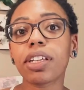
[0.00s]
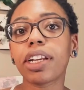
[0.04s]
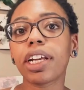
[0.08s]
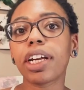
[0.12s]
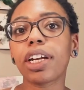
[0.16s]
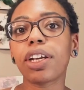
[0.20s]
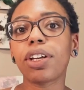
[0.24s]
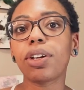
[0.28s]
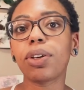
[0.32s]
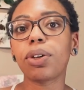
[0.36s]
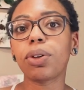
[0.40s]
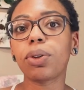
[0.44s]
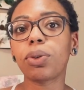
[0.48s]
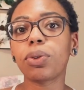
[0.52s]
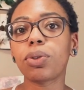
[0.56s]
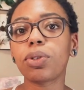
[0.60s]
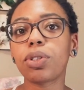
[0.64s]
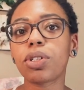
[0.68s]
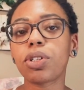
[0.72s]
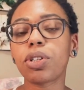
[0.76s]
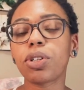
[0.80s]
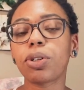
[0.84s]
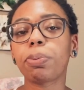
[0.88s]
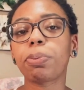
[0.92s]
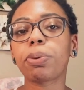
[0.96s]
I use
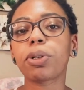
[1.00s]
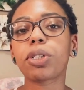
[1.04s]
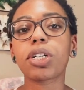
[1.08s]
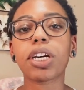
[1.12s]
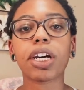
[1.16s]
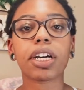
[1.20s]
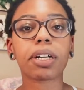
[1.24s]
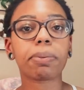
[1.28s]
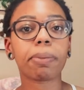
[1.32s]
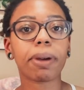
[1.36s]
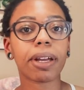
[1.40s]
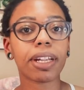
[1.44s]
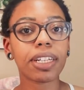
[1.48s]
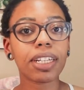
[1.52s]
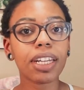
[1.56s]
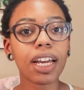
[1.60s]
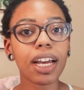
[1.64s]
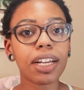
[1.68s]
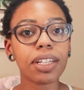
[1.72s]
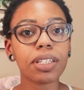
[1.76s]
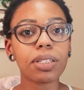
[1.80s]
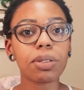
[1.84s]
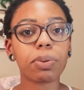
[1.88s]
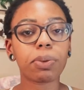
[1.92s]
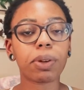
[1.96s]
to protect my
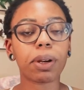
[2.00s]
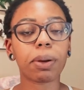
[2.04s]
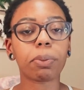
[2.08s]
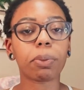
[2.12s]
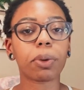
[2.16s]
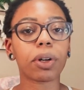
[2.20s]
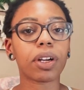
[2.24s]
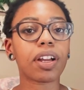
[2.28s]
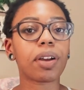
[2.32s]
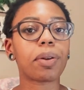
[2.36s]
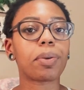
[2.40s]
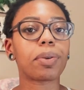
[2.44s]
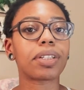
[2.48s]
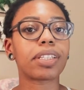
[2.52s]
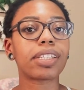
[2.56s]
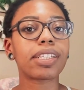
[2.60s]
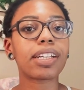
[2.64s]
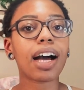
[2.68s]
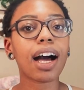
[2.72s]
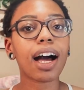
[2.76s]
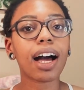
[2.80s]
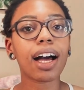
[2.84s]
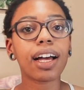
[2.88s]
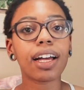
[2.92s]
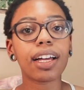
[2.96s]
desk when I'm working with
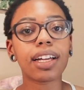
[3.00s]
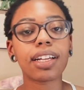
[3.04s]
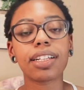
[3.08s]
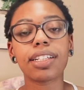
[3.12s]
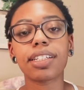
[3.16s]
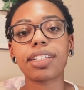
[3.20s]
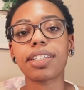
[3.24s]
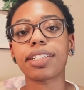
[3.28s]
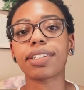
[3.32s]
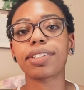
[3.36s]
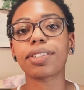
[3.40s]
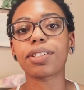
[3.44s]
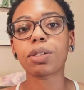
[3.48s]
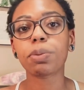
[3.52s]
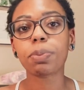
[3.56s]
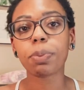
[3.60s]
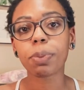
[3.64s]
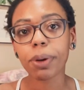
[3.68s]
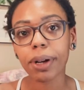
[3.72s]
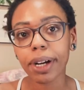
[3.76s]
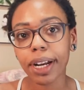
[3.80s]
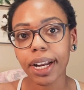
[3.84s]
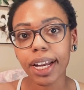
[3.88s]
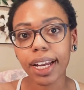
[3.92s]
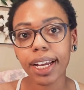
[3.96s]
dyes and
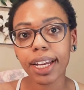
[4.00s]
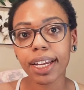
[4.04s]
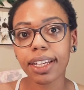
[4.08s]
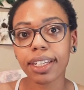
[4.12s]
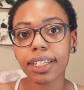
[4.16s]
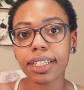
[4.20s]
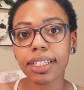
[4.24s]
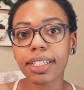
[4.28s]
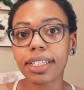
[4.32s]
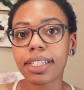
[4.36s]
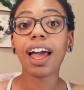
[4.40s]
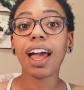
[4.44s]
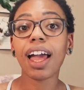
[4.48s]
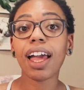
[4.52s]
sprays.